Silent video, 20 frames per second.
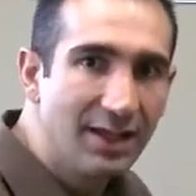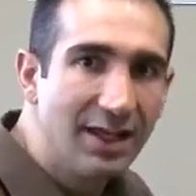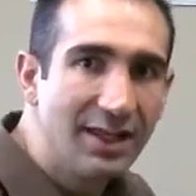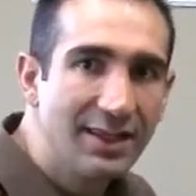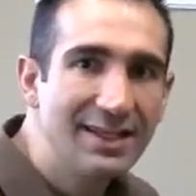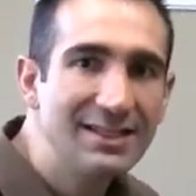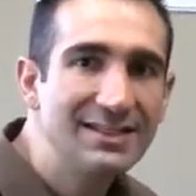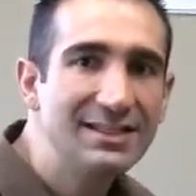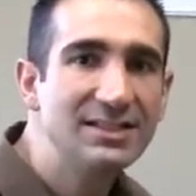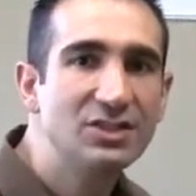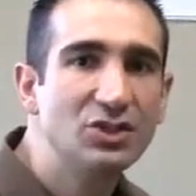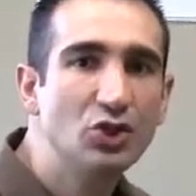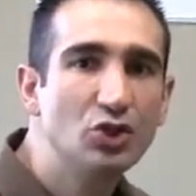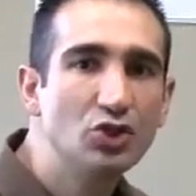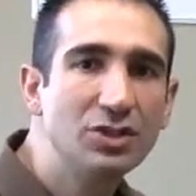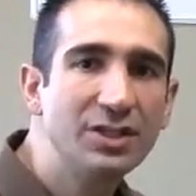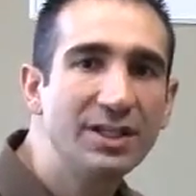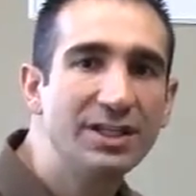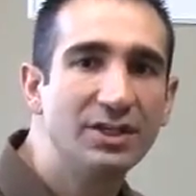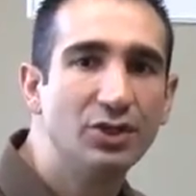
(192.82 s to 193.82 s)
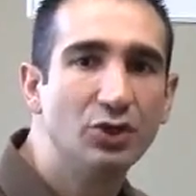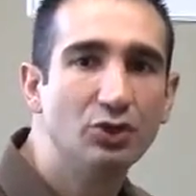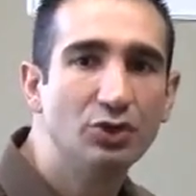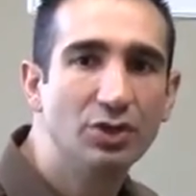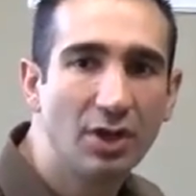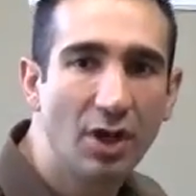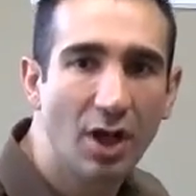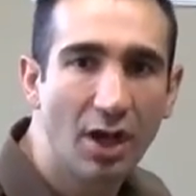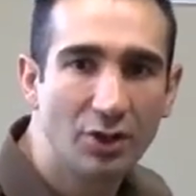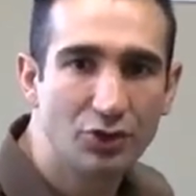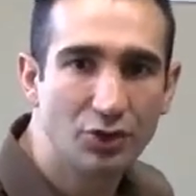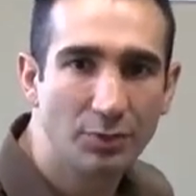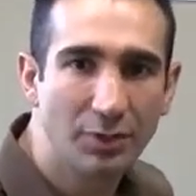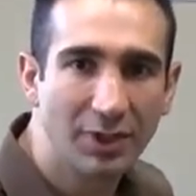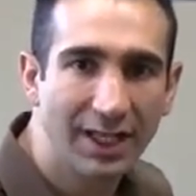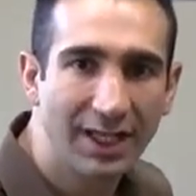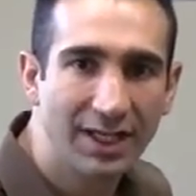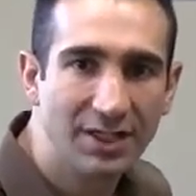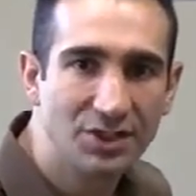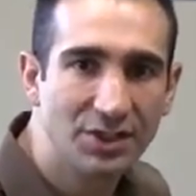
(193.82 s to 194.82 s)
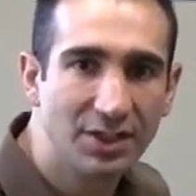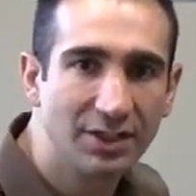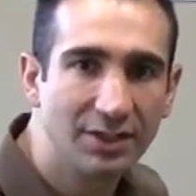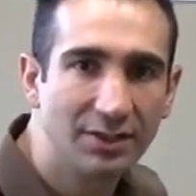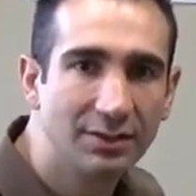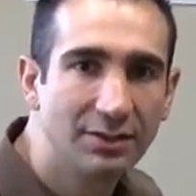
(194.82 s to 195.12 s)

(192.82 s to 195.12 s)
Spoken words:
This is usually due to chondromalacia.